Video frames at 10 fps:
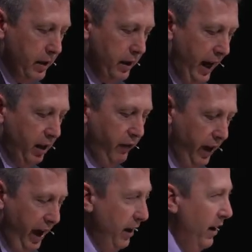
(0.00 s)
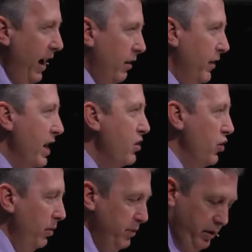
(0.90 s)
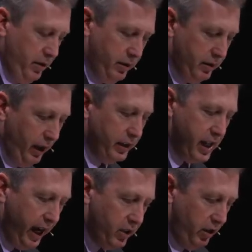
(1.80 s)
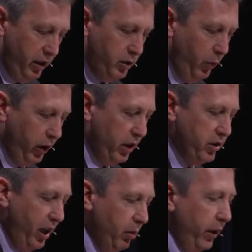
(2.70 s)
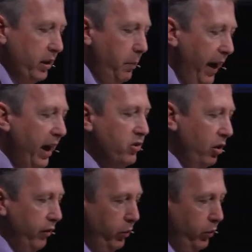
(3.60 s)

out of, out of Egypt, not the Exodus, but we're going to celebrate the Passover with